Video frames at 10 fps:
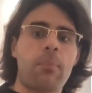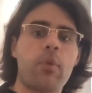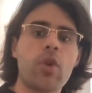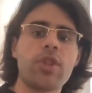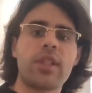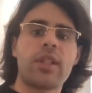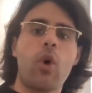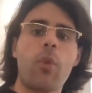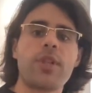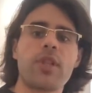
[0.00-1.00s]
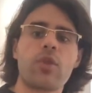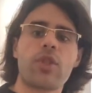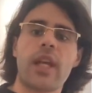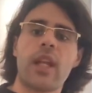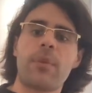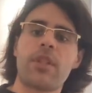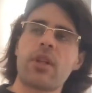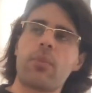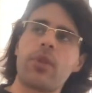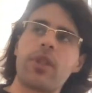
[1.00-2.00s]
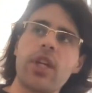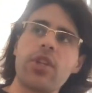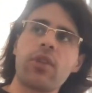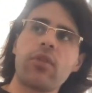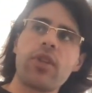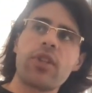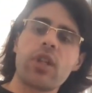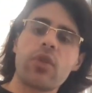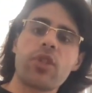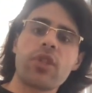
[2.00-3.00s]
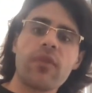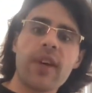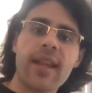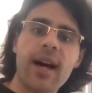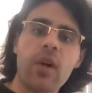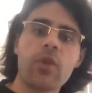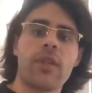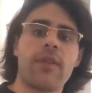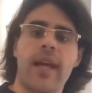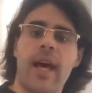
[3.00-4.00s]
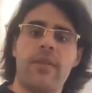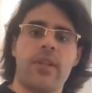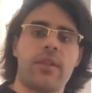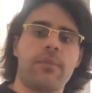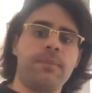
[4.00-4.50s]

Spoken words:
project the option to scale up its computational resources without even having